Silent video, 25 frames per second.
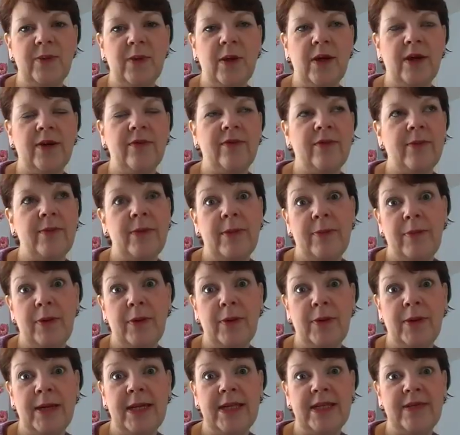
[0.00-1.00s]
one from the Boo
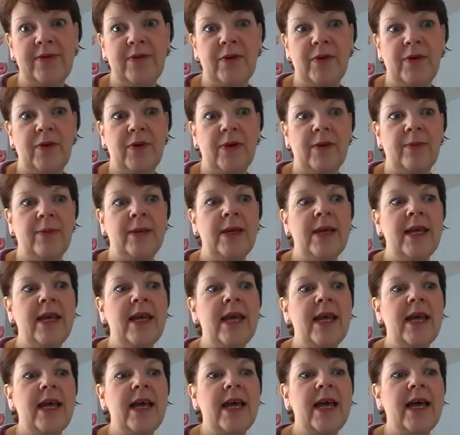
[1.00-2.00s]
Knits forum.
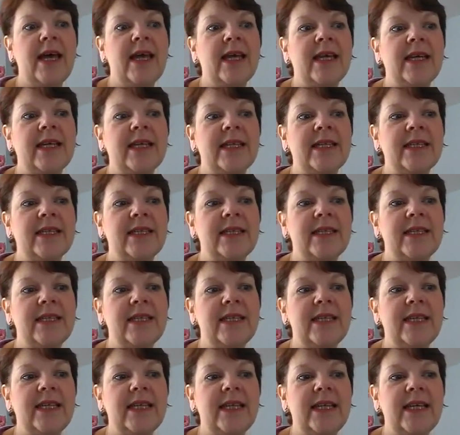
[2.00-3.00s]
And
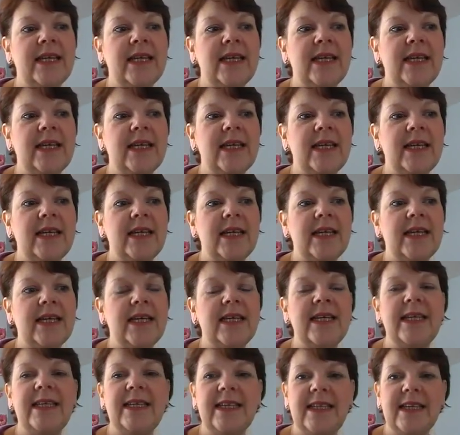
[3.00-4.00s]

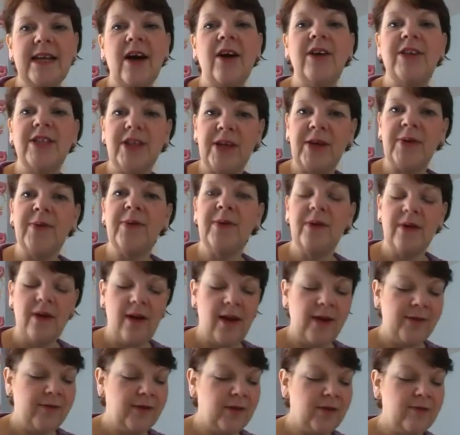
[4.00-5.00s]
I do.
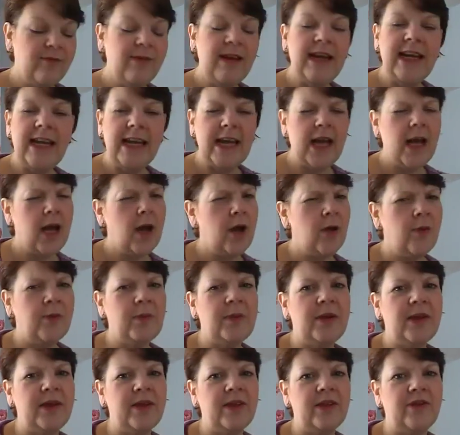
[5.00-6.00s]
I feel really at
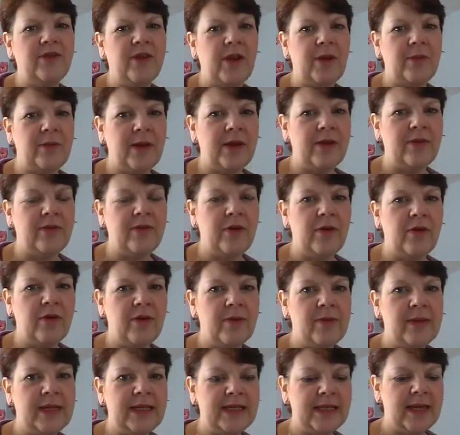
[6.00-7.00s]
home in the Trout Mail
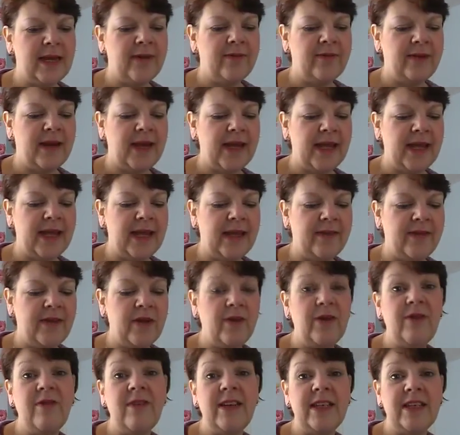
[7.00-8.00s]
forum. It's lovely. And the
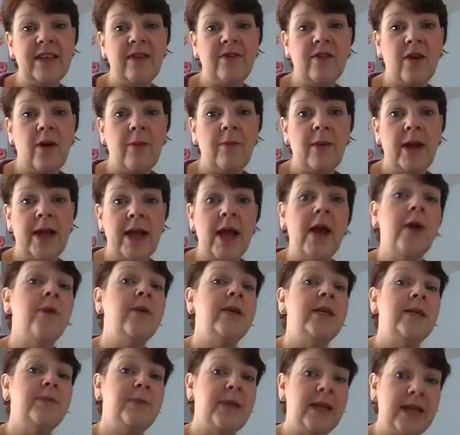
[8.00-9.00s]
only reason I've got my own
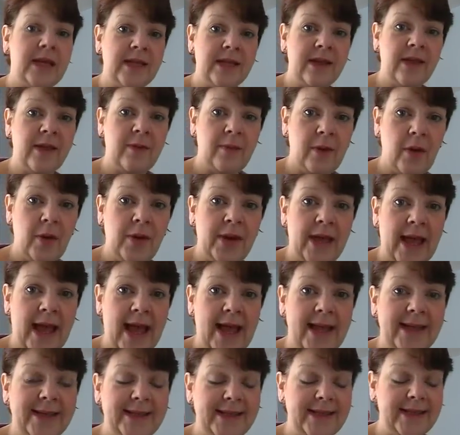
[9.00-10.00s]
is because of the
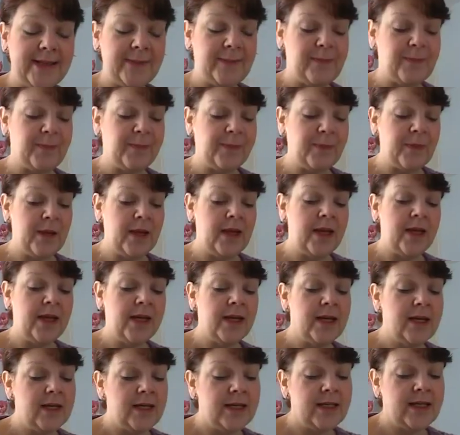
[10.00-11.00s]
podcast.
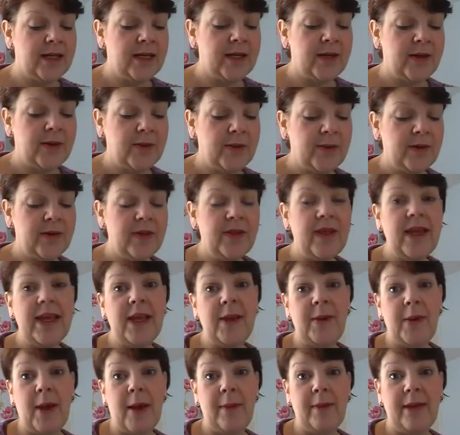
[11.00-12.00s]
So
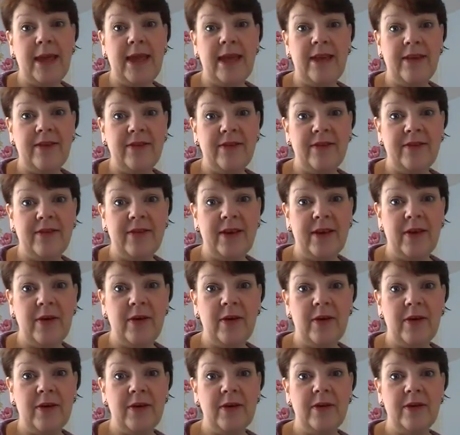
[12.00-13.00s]
thank you, Abby, for
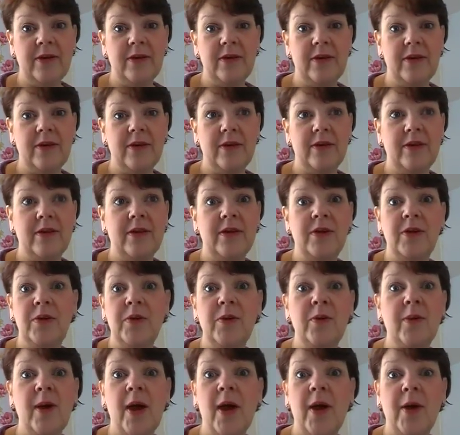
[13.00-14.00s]
the
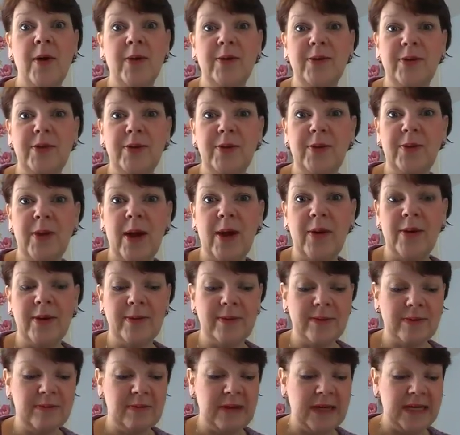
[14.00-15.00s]
new world you
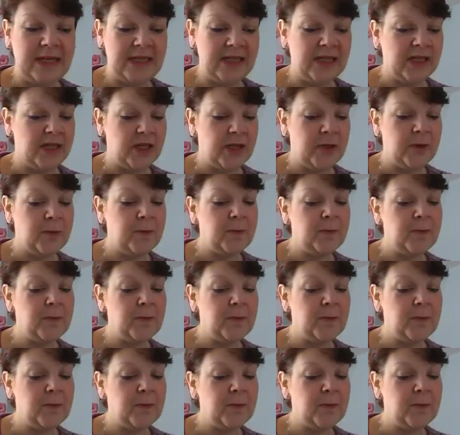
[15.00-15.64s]
welcomed me into.